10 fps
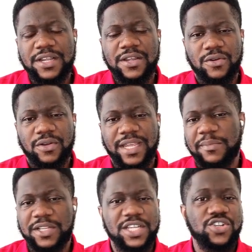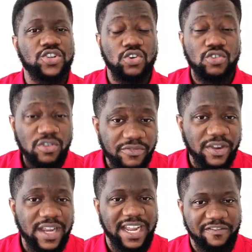Okay, I'm not saying you should look
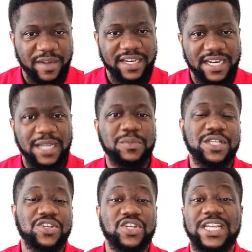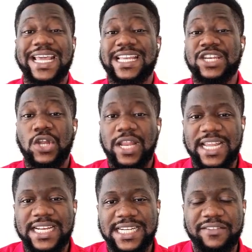for a life partner. I'm saying you should get
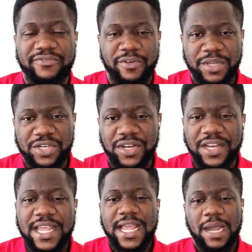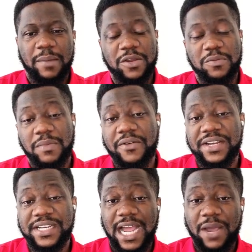knowledge and information about
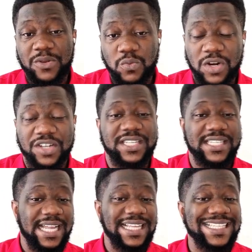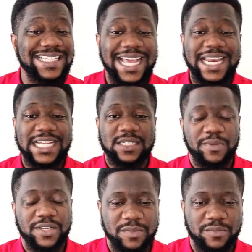marriage and how it works. Start as early as
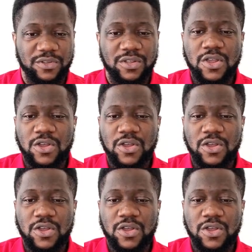possible.